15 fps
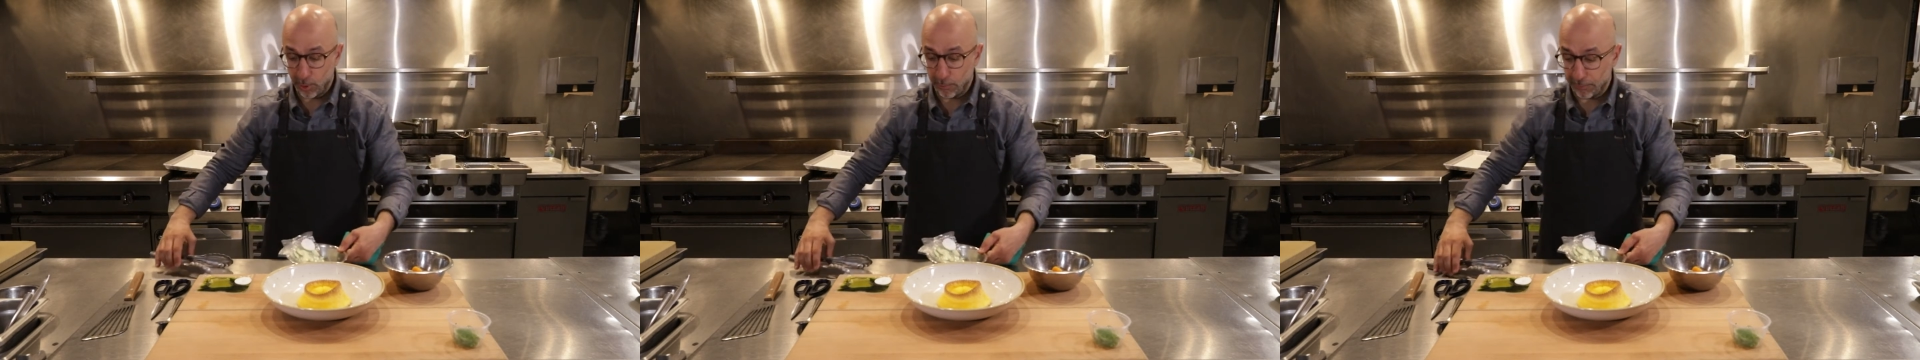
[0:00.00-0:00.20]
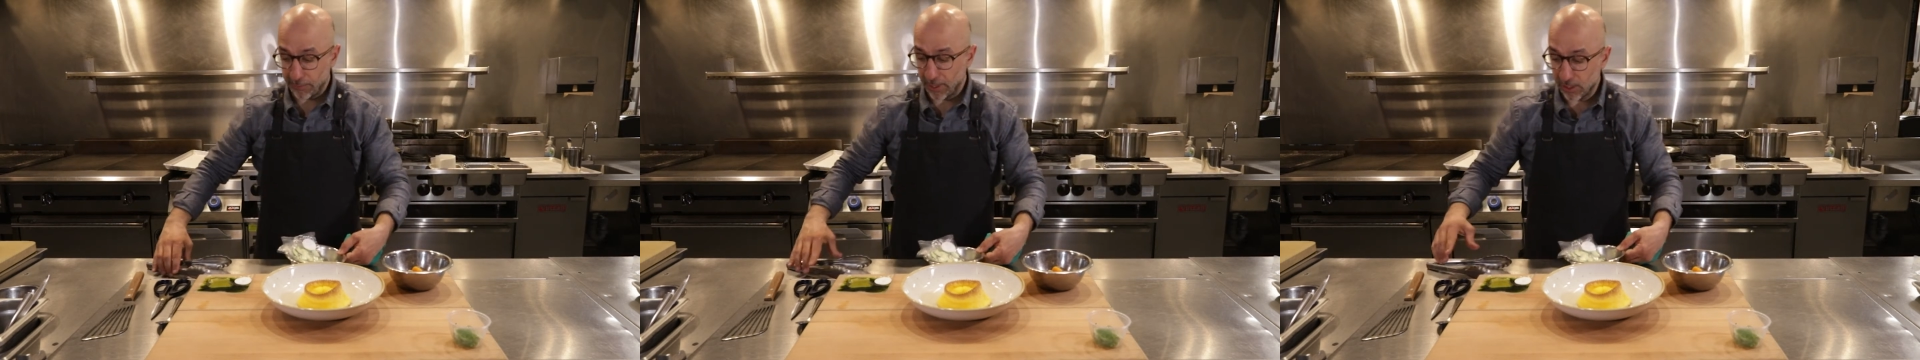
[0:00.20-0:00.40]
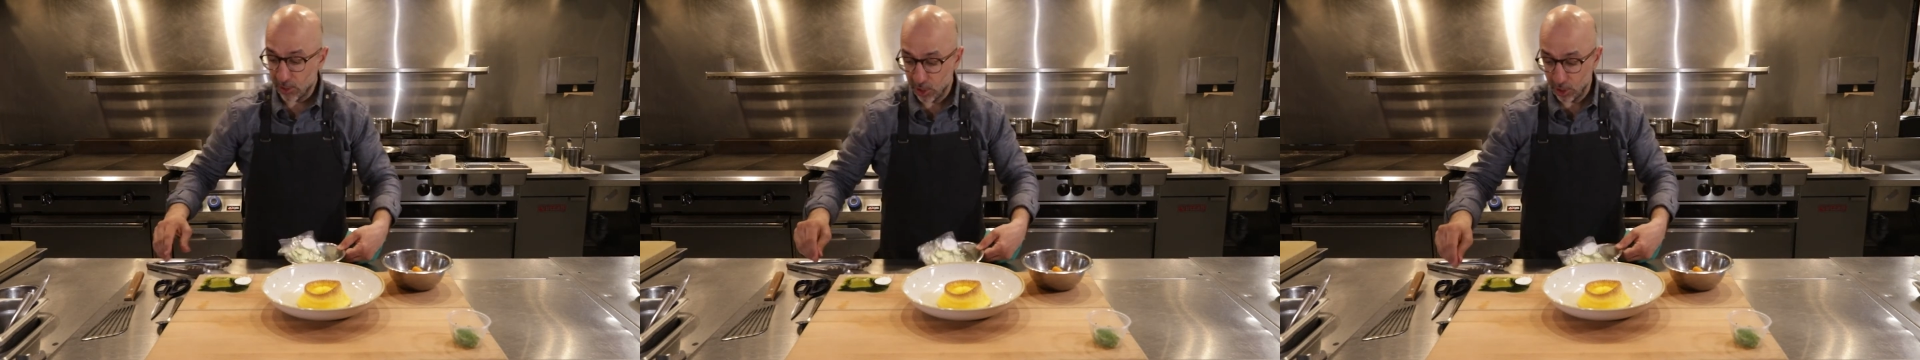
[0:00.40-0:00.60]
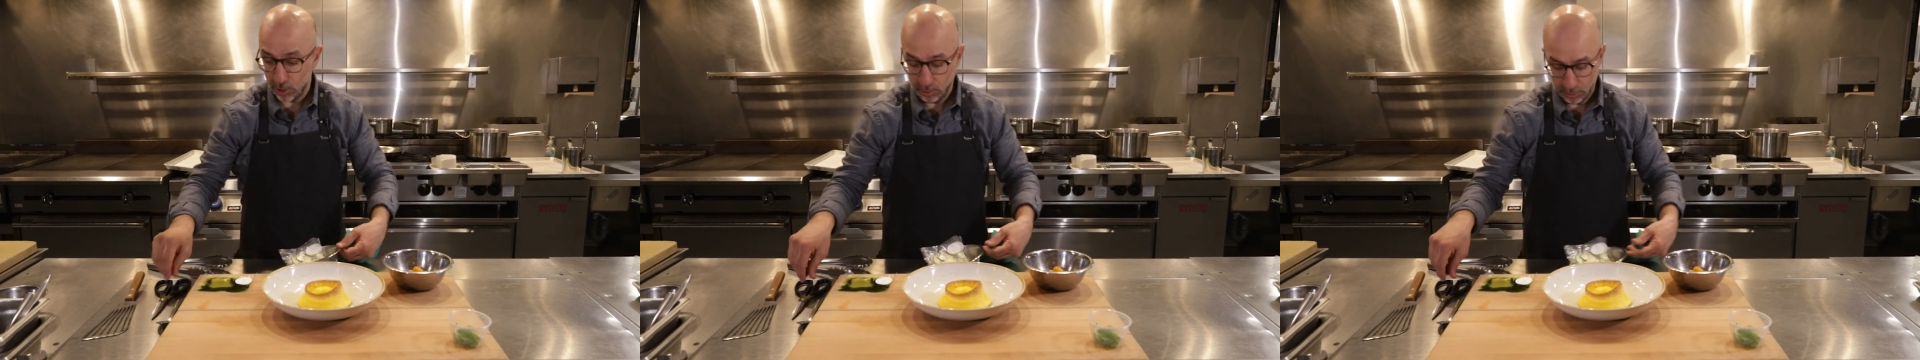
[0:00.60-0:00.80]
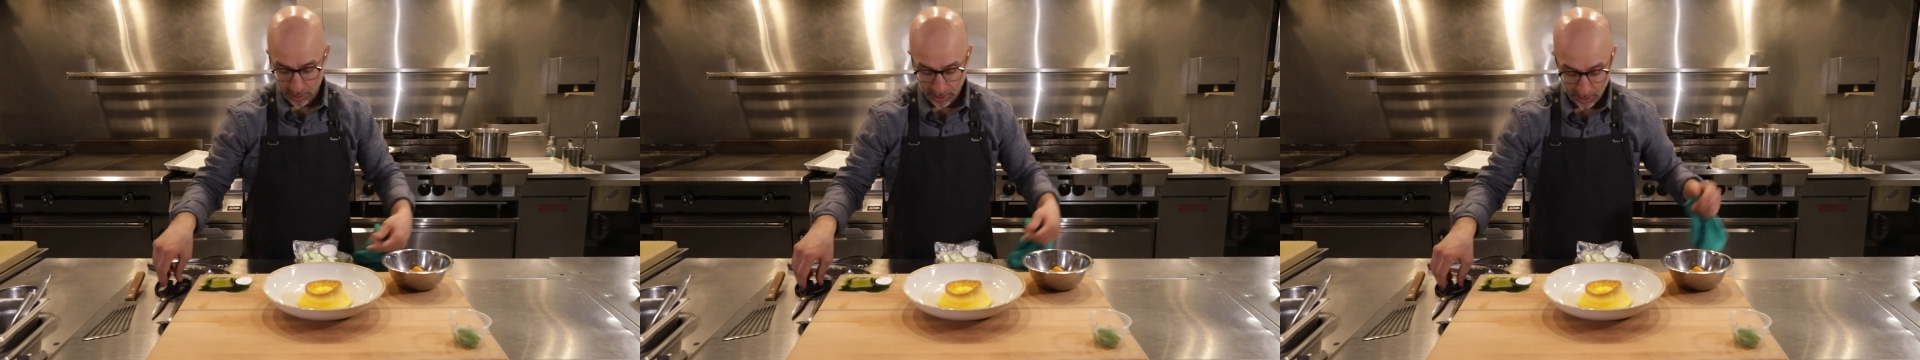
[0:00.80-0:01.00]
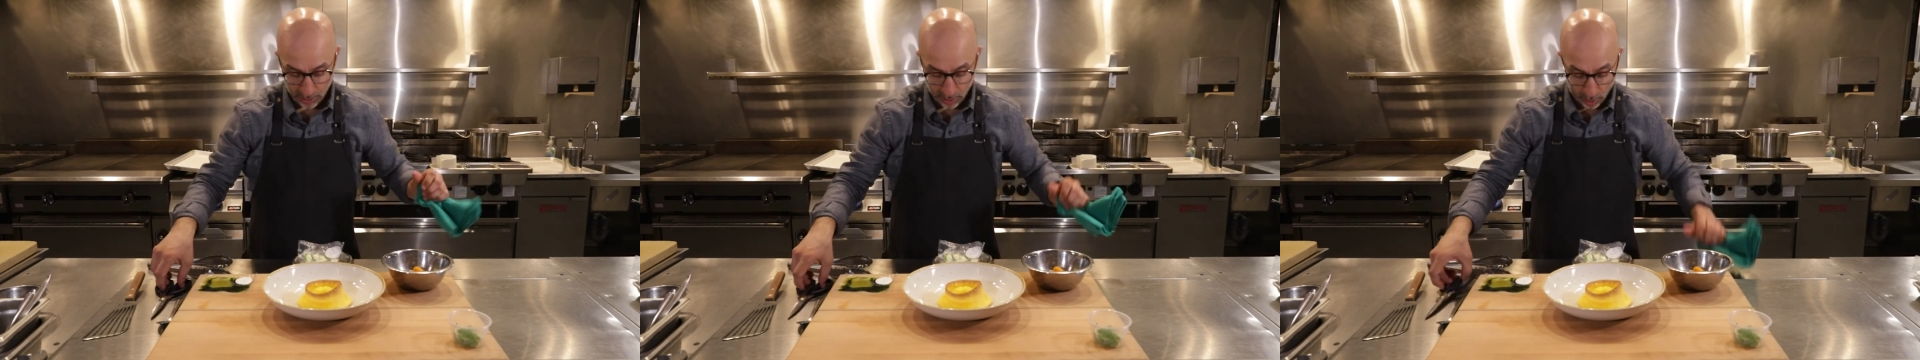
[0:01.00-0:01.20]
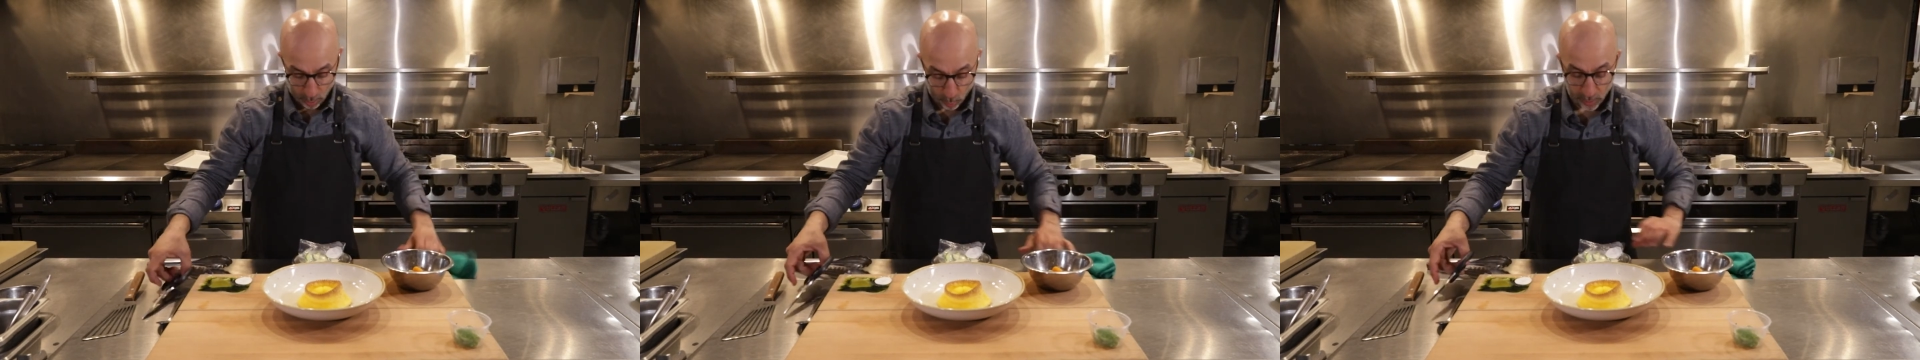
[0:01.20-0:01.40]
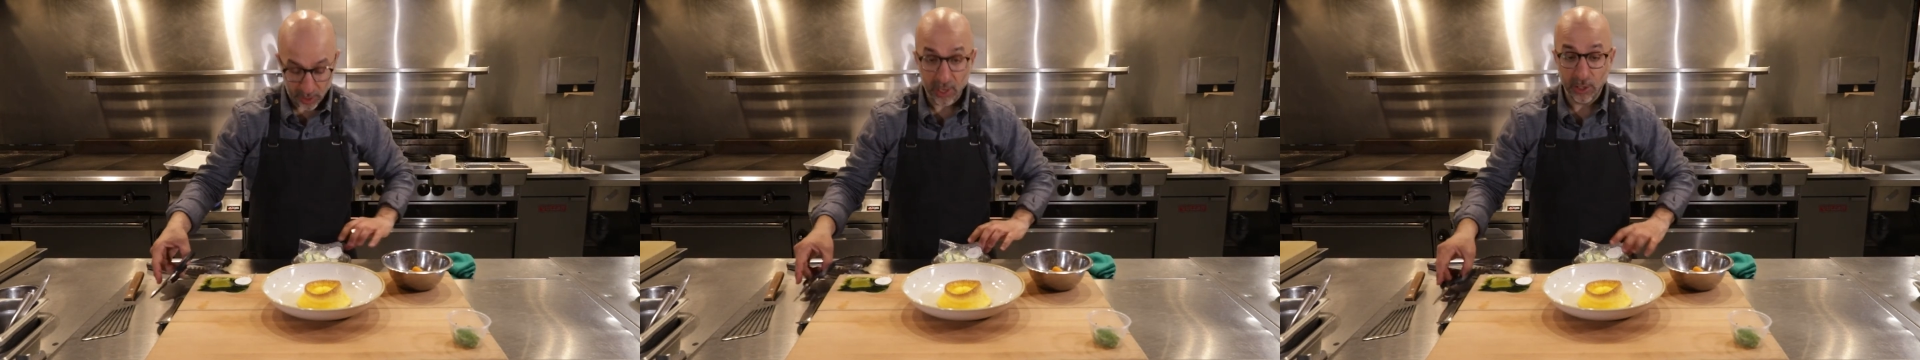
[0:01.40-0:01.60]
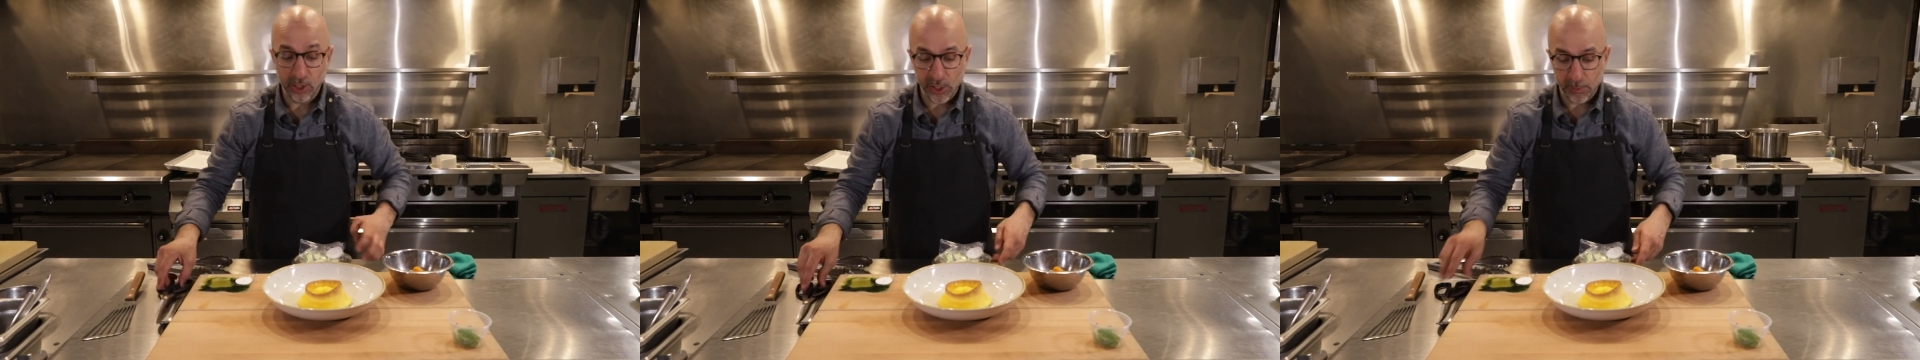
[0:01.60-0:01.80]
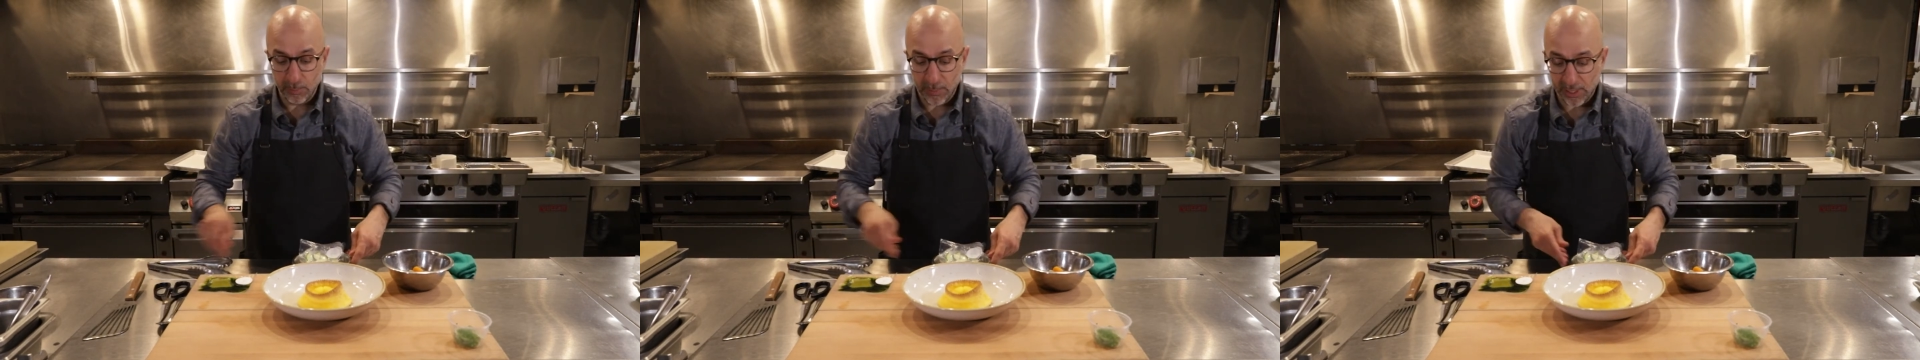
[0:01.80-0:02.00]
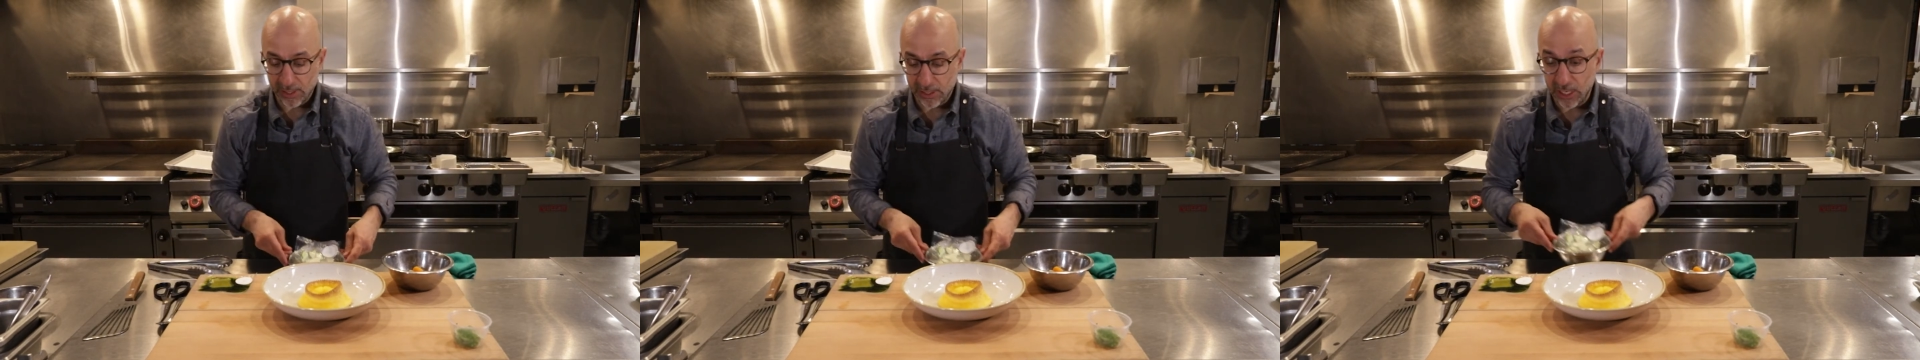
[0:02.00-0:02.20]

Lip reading: perfect. So we're gonna just mix